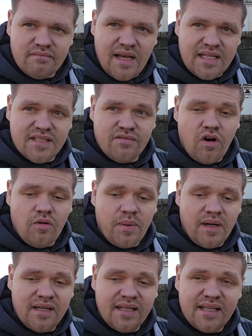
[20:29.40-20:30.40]
anti-roll
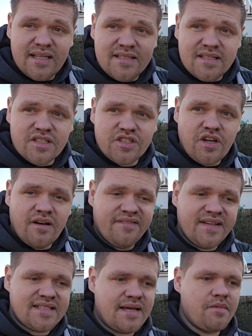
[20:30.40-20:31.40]
bar linkage,
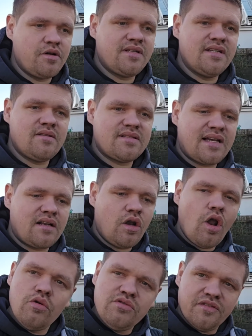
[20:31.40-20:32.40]
service, MOT, so it's had
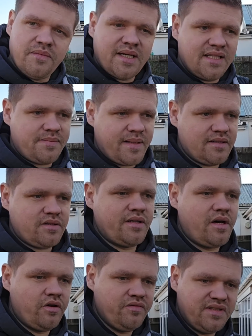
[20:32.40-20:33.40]
loads of money spent on
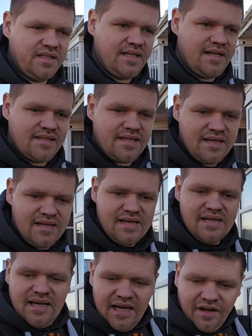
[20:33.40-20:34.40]
it over the years,
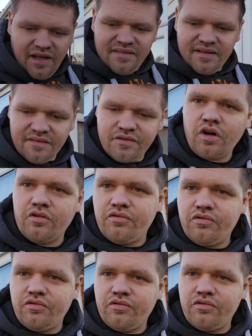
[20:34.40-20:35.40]
and I think I've got a
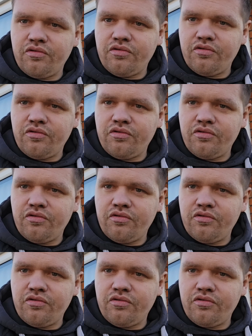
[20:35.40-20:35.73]
really good buy.